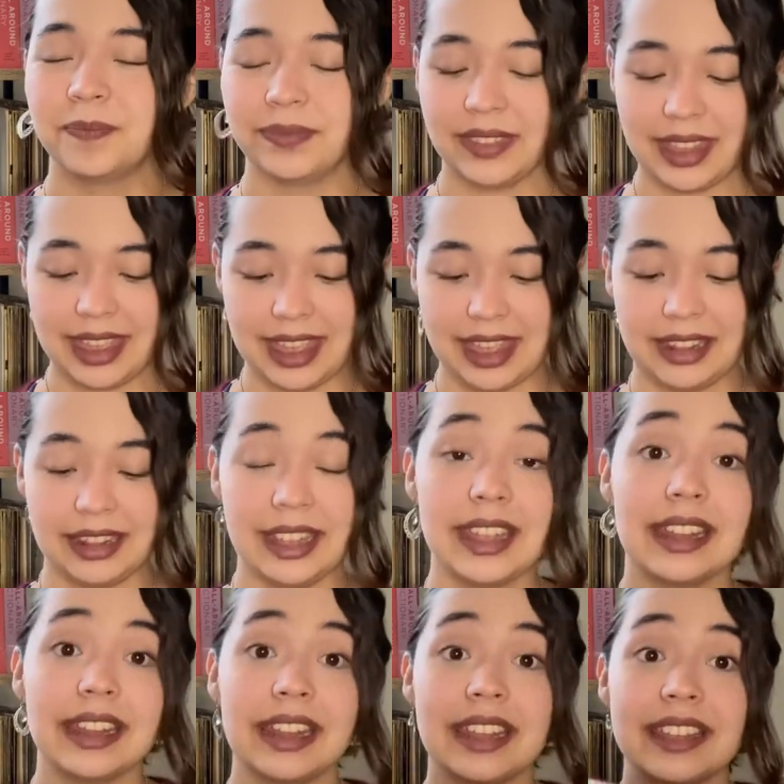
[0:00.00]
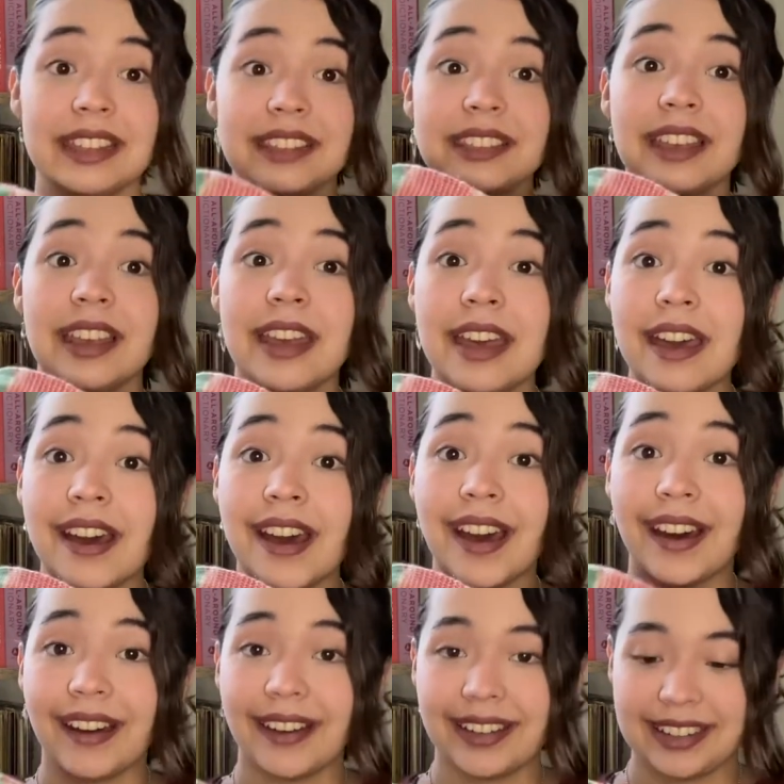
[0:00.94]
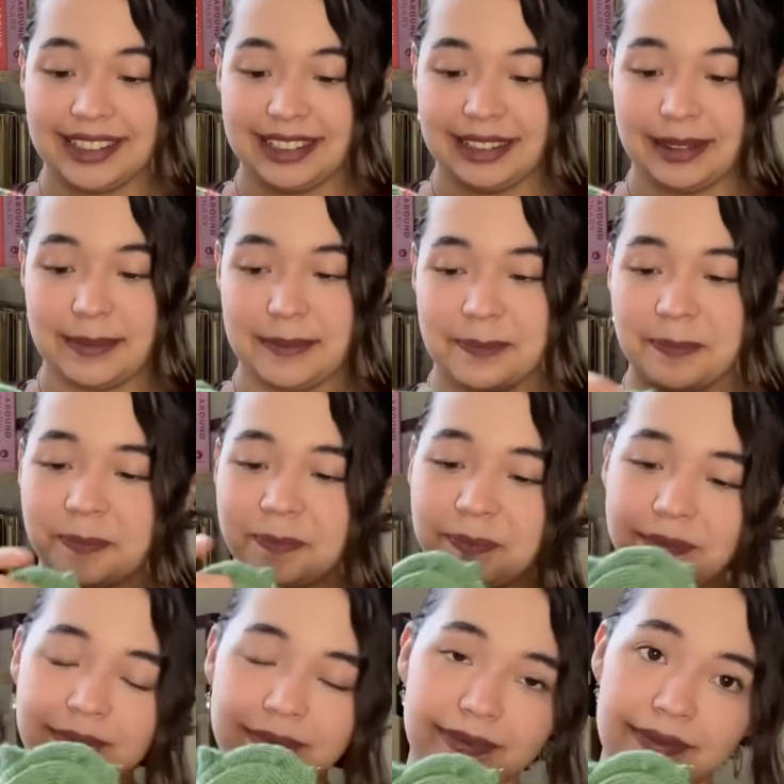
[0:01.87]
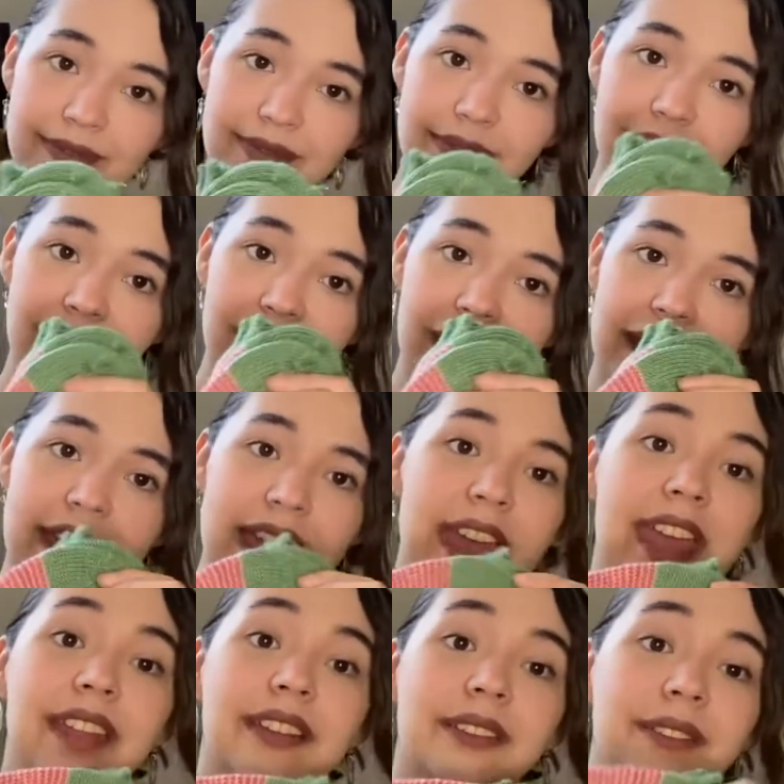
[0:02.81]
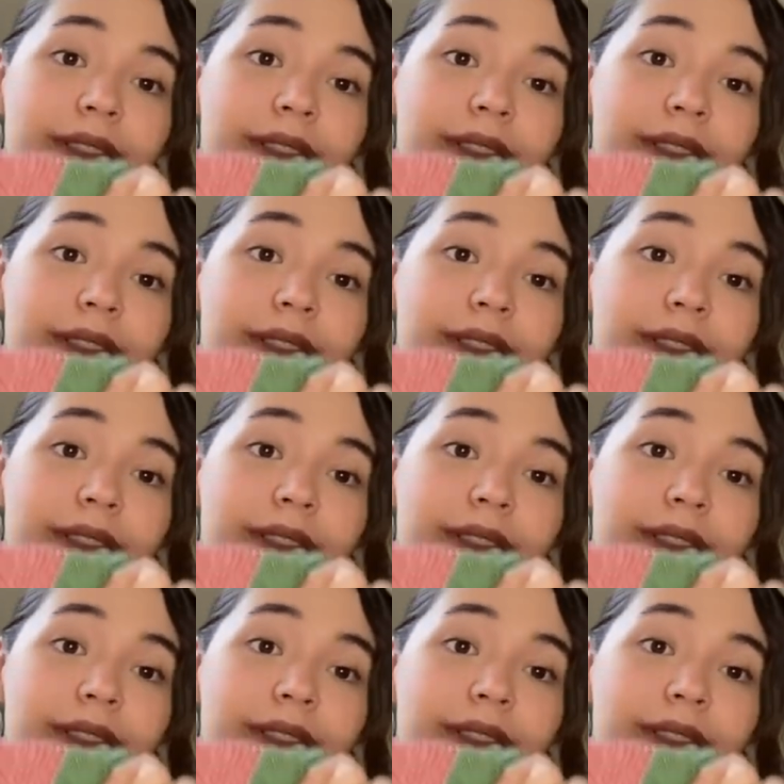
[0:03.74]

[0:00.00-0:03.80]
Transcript: and it is awesome and